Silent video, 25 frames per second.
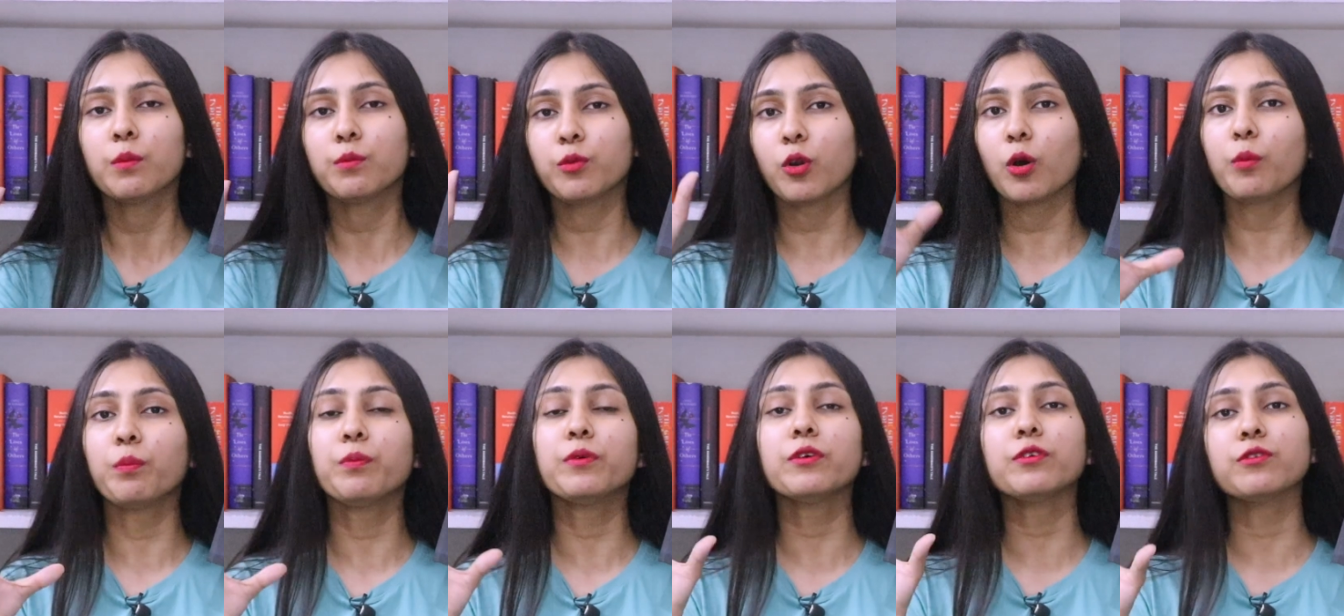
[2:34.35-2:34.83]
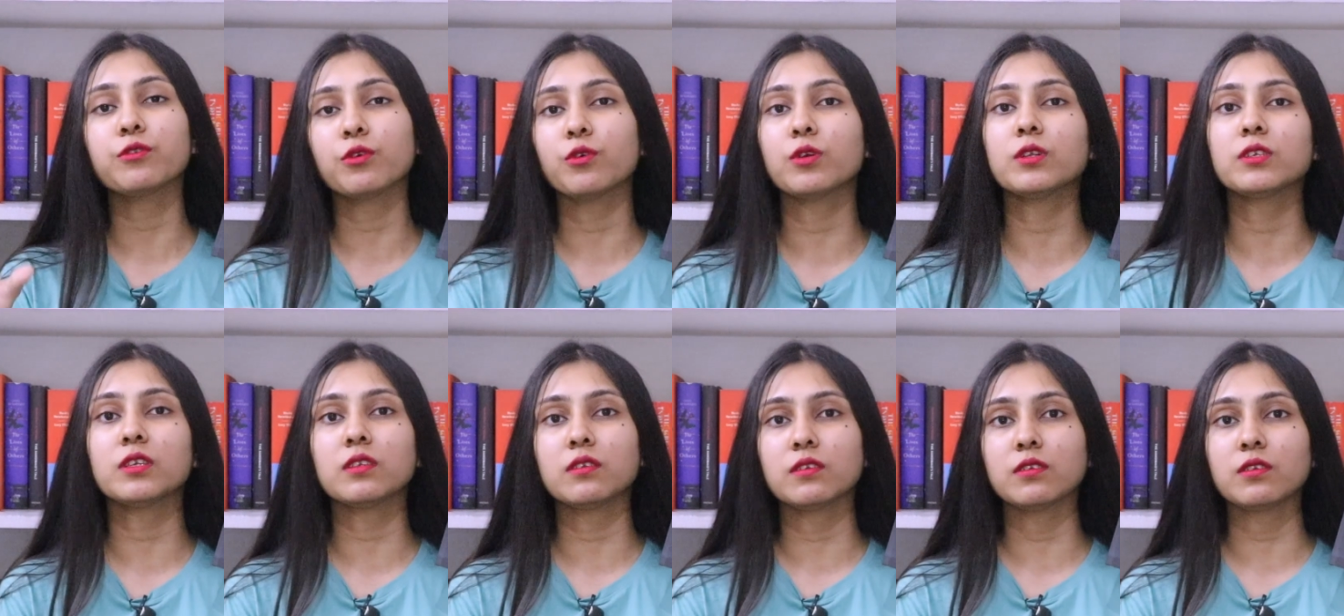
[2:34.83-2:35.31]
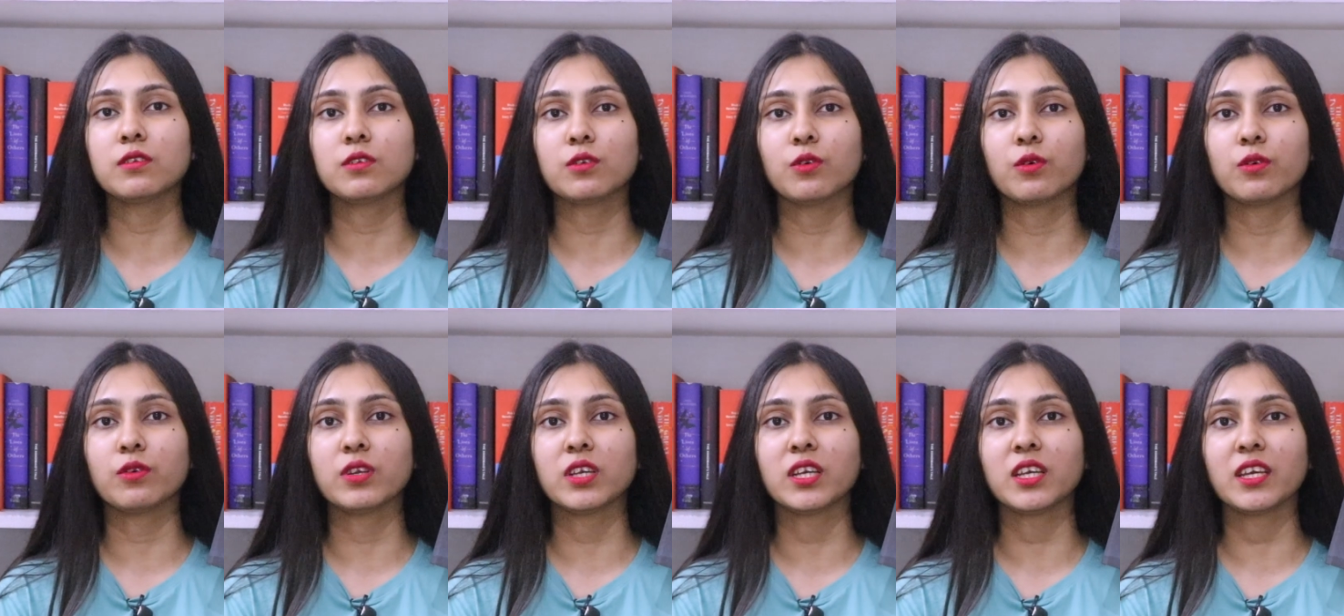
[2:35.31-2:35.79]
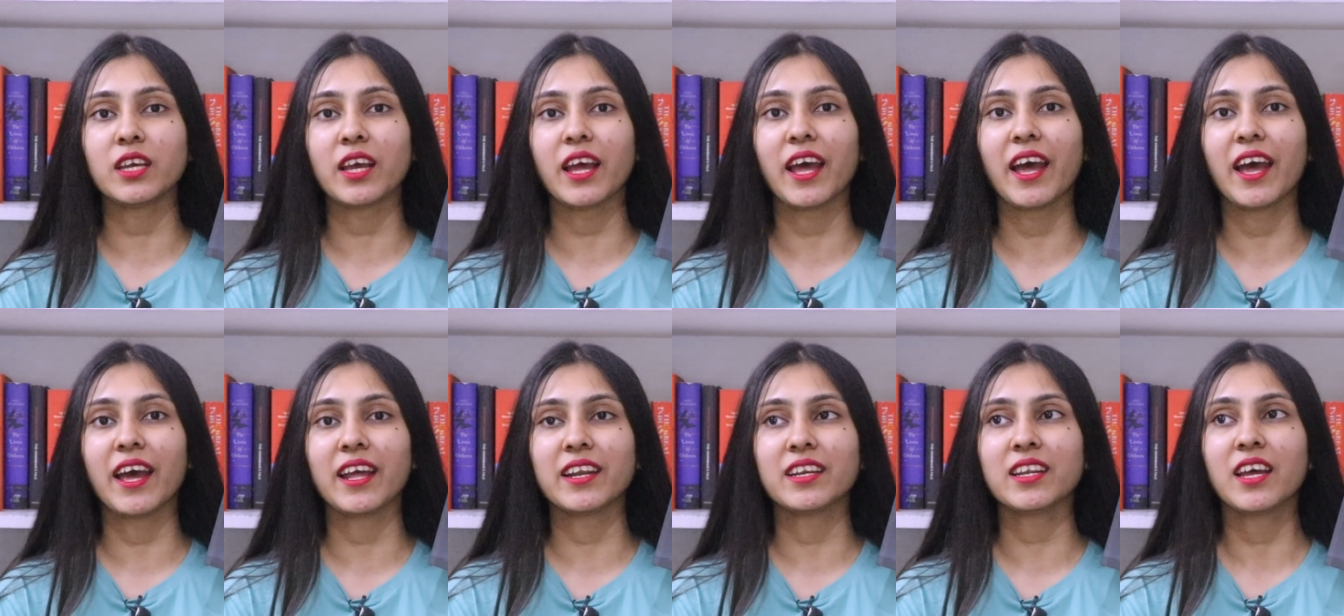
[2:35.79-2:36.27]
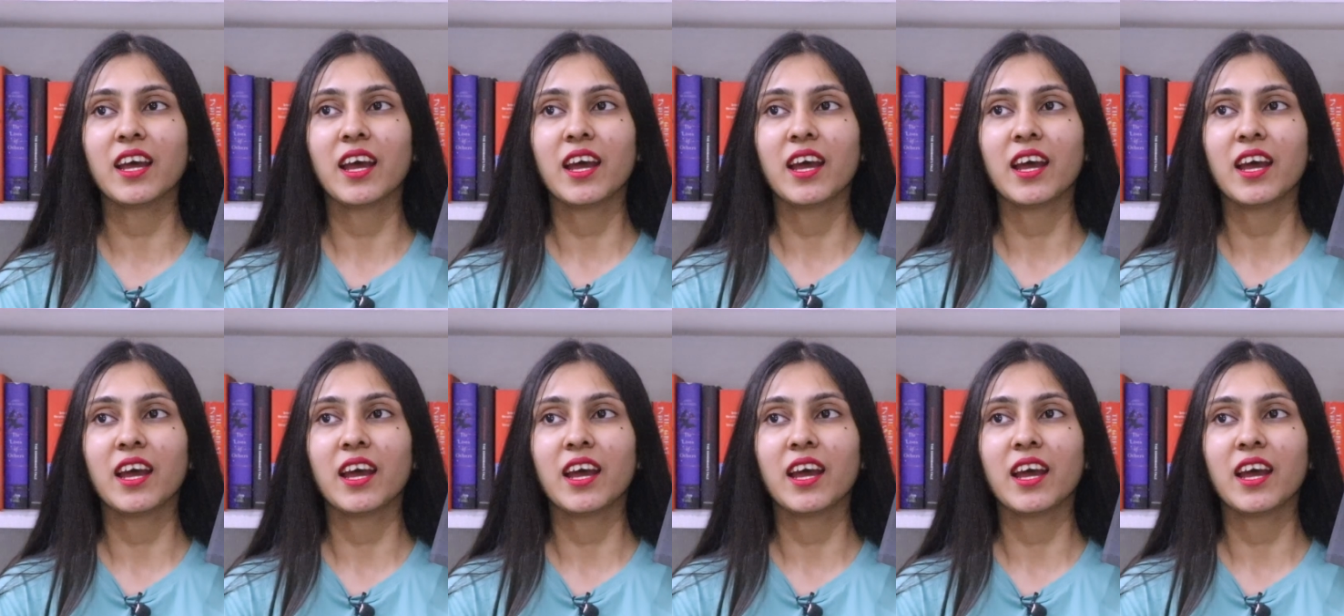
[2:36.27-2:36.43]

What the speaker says: proper roles in the story, and